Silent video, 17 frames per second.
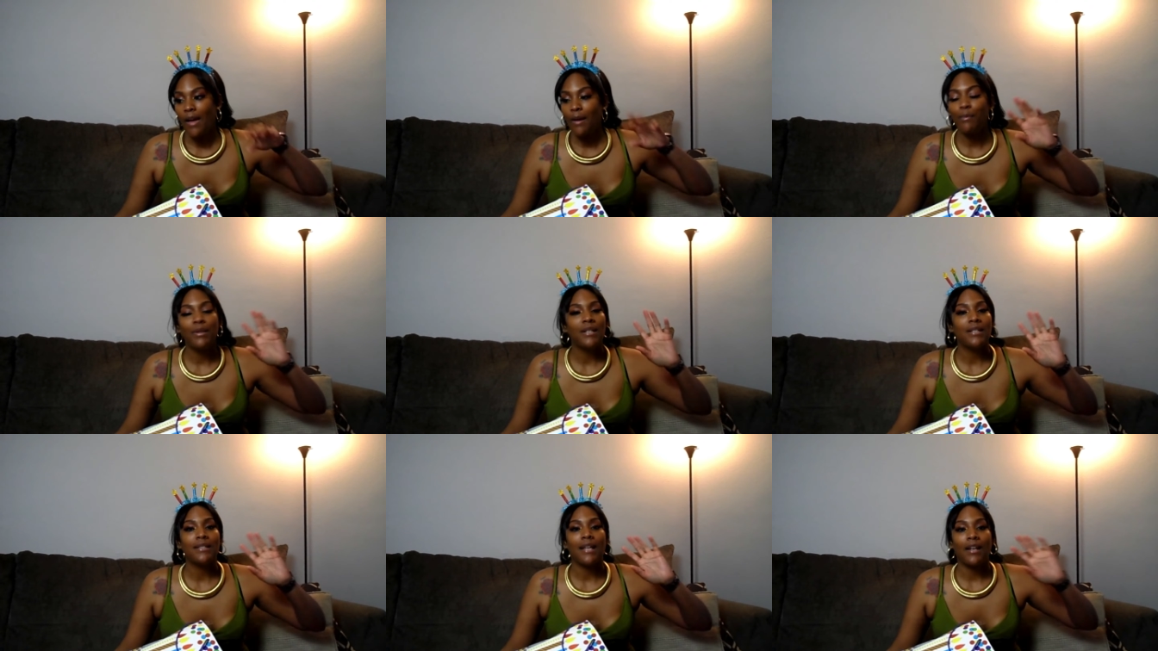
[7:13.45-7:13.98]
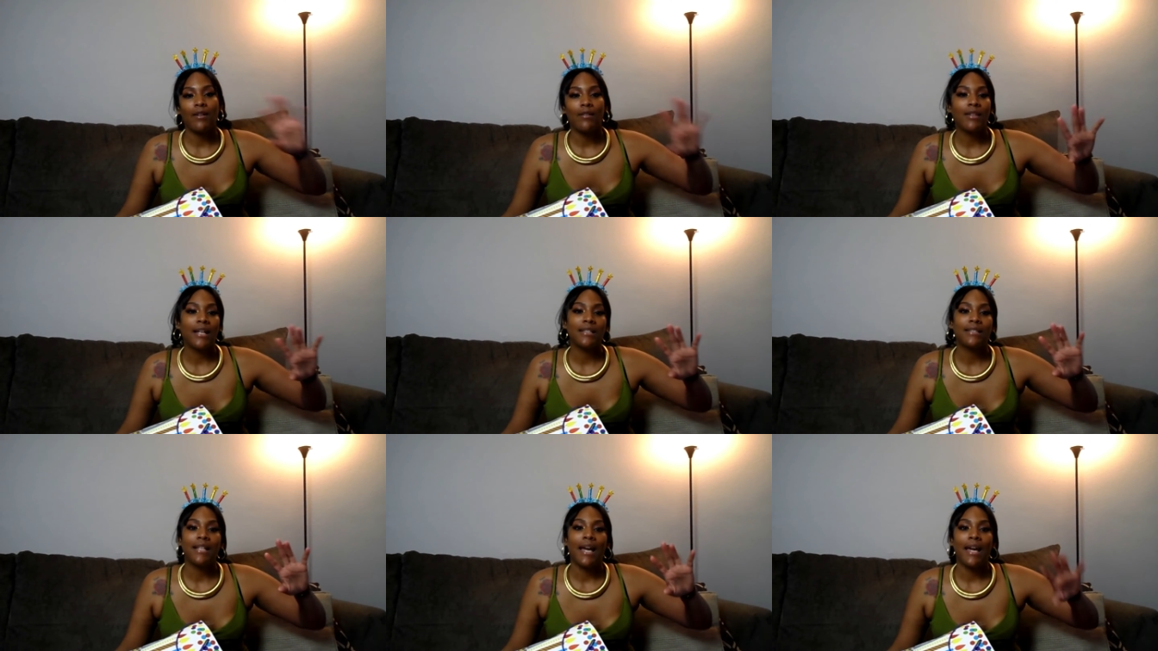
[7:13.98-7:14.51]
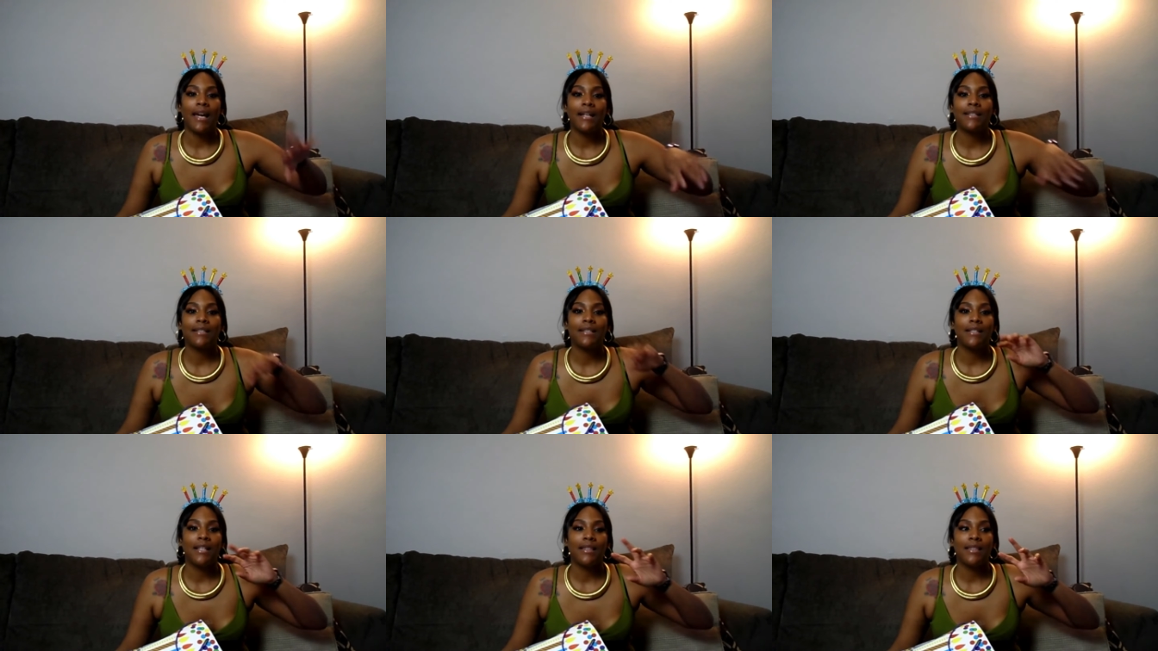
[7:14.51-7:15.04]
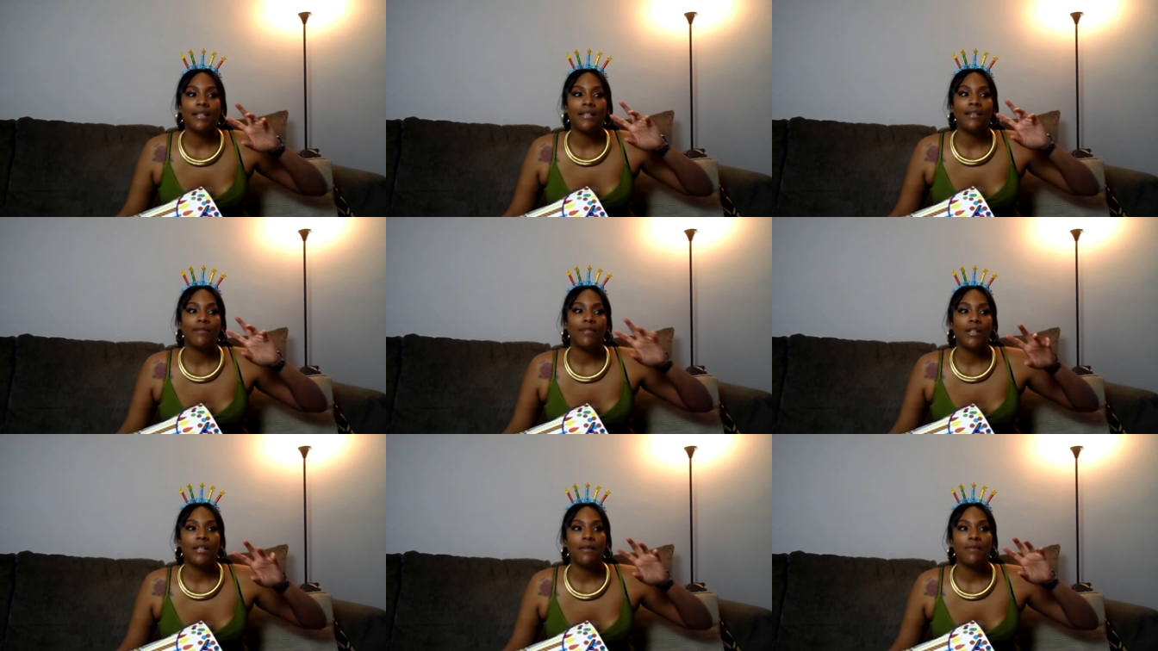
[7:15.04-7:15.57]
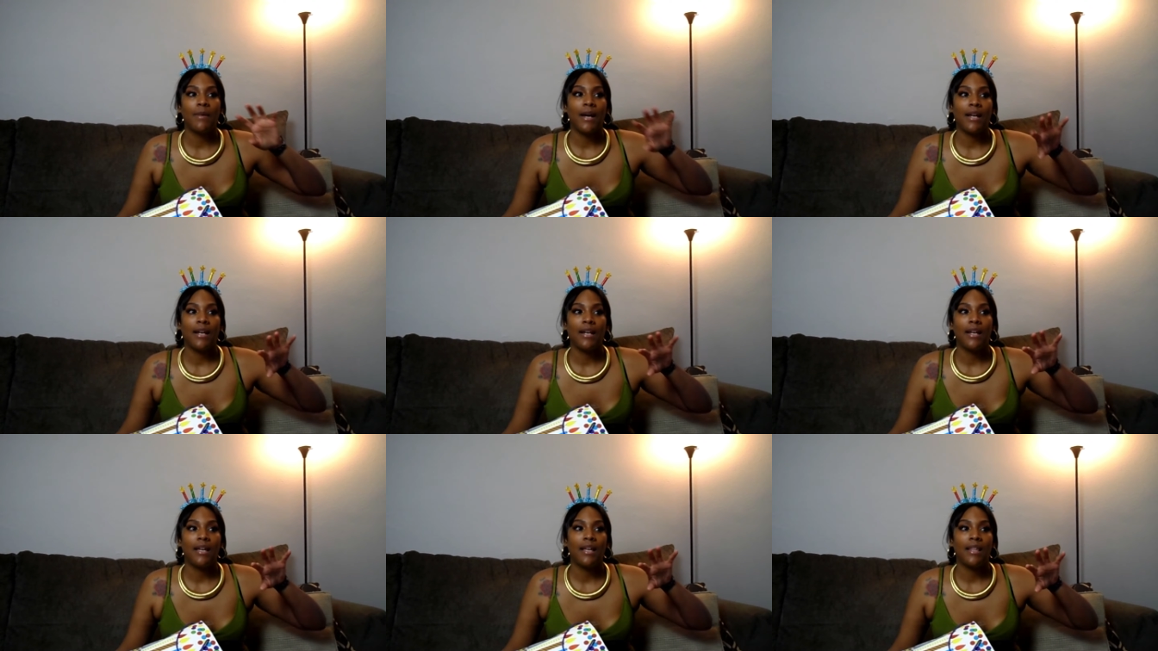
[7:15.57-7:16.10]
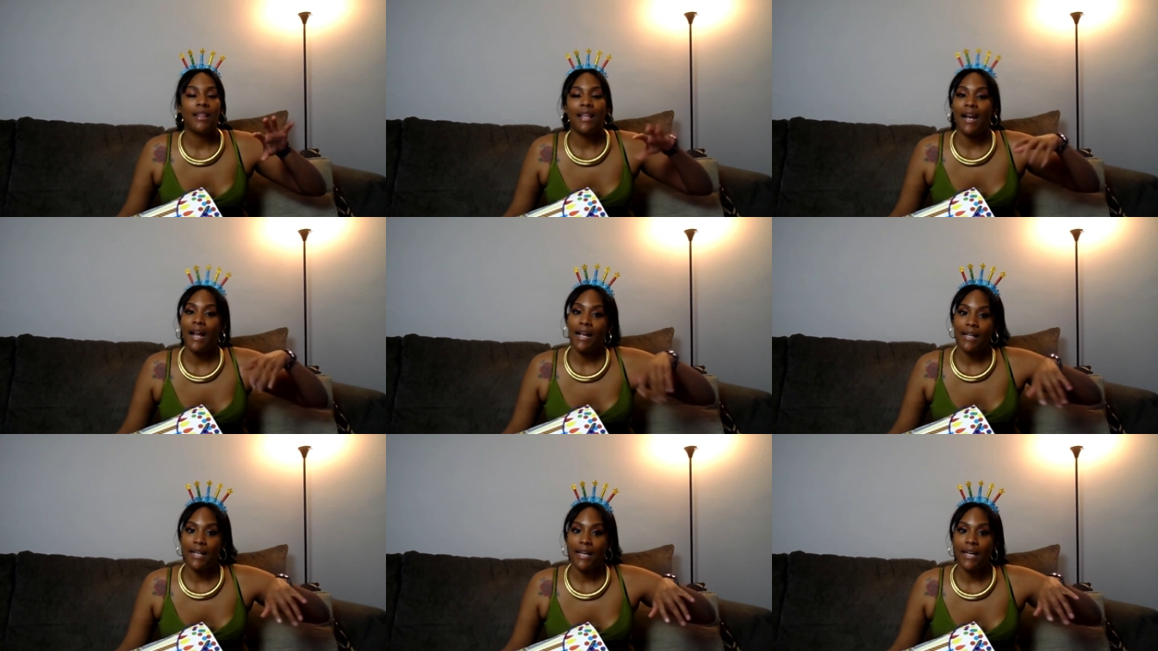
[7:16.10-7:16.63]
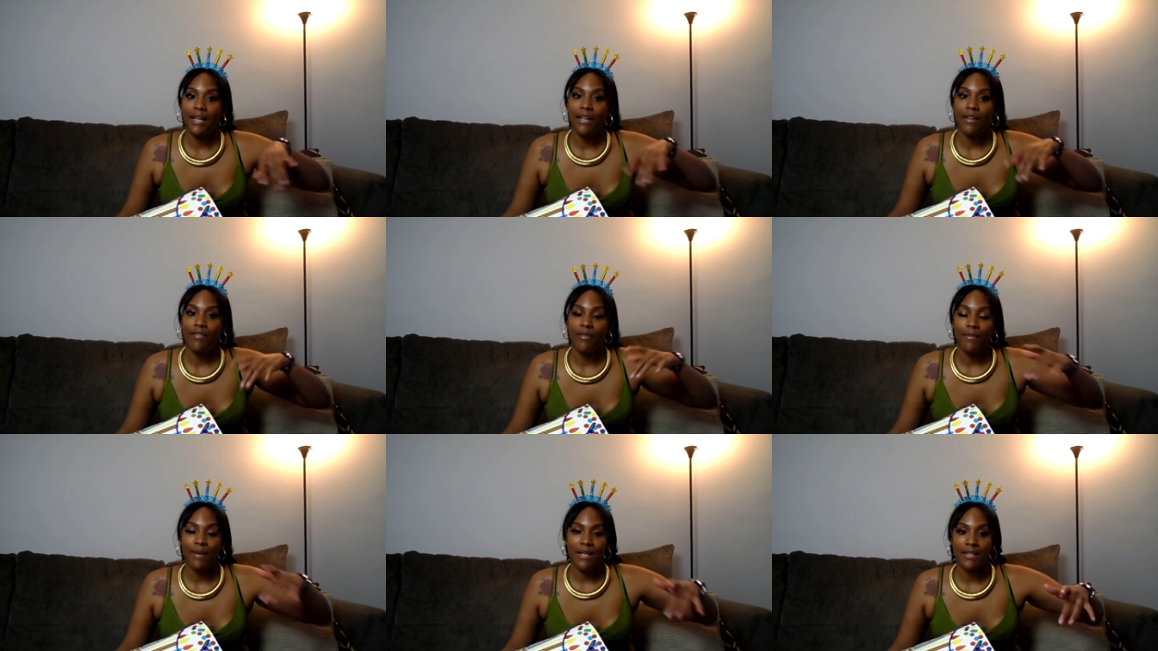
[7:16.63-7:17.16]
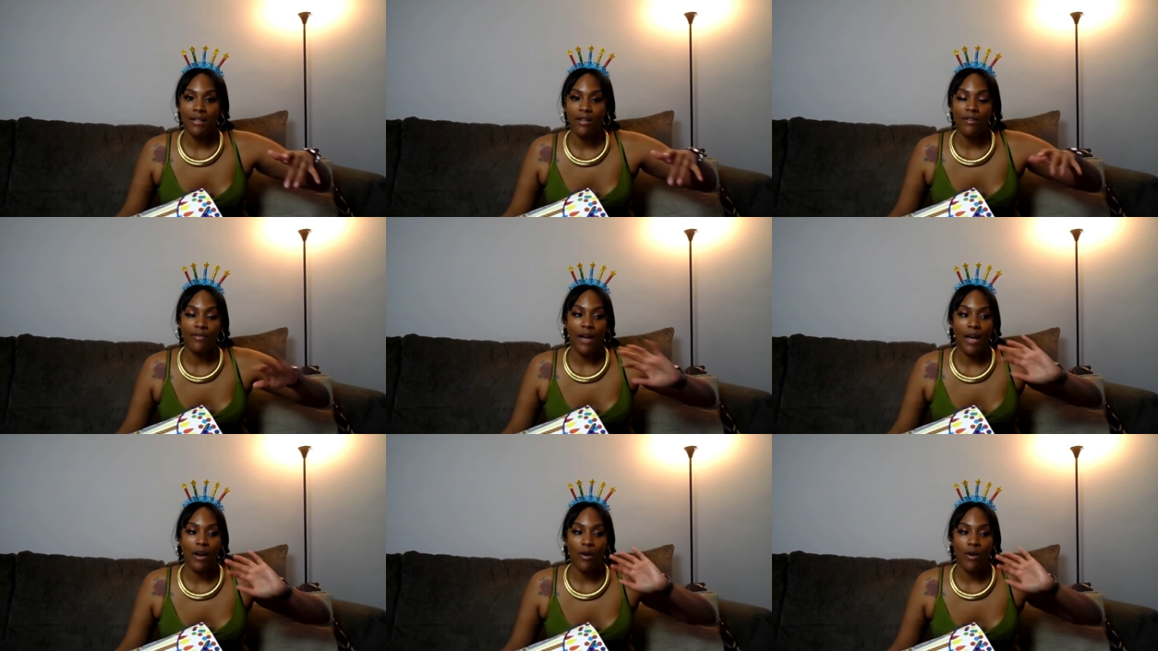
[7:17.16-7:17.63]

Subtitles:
And plus, I don't like to ask nothing of anybody that I can't get for myself.